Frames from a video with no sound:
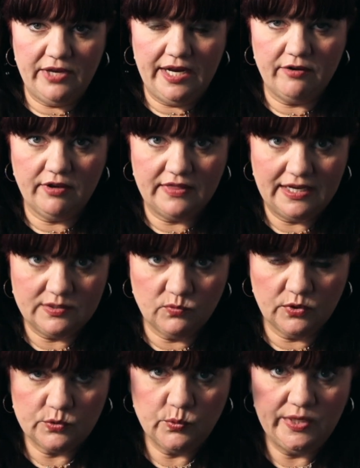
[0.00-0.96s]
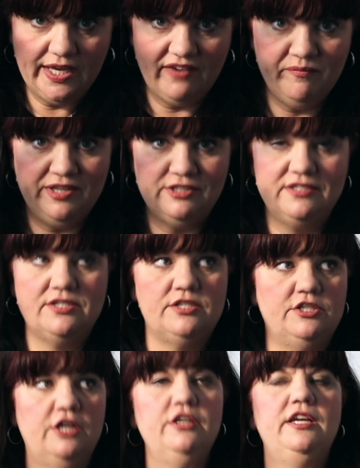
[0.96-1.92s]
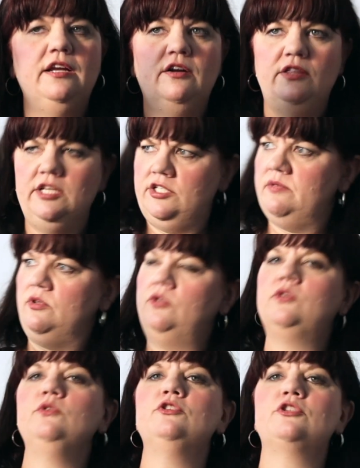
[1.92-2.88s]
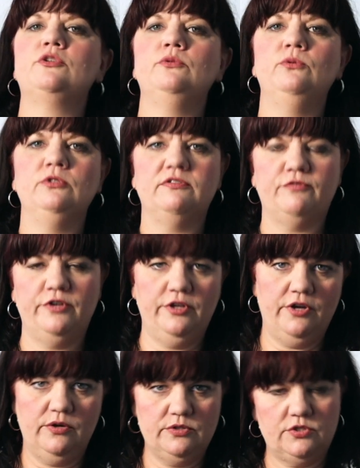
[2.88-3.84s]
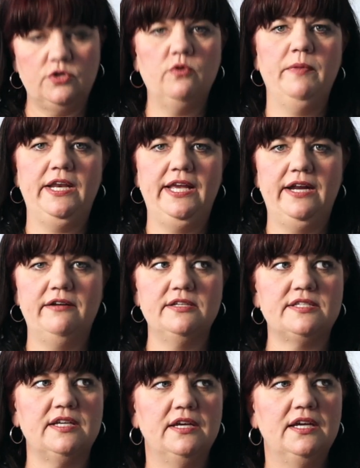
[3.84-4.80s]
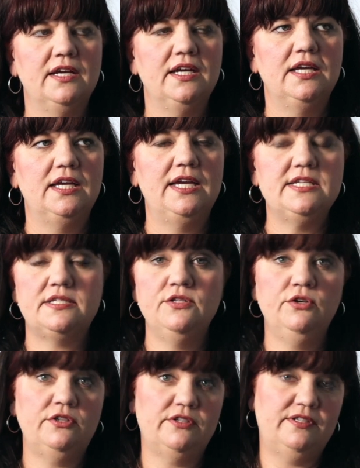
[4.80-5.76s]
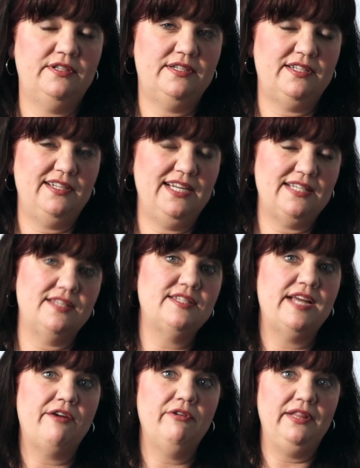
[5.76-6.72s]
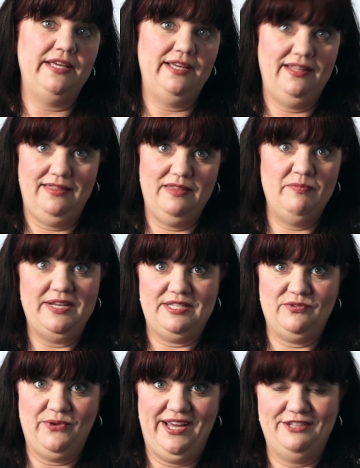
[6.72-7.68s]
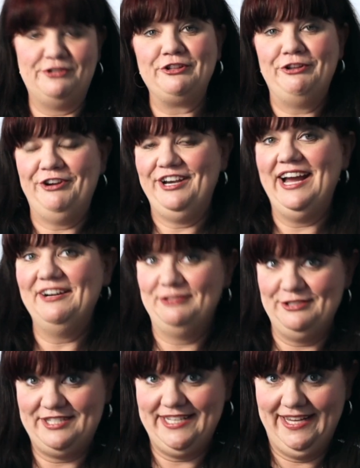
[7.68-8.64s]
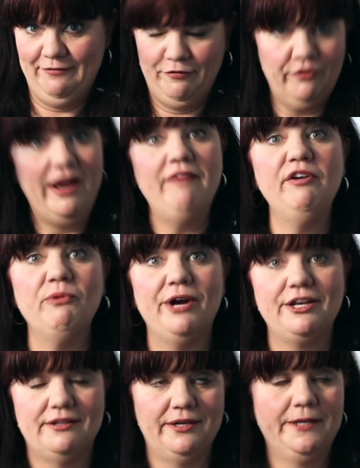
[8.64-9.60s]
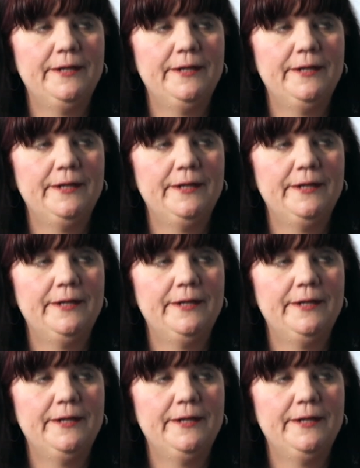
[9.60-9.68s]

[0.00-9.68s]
hearing that what we have been studying on these good schools for so many years is not necessarily the best way to learn how to sing for everyone.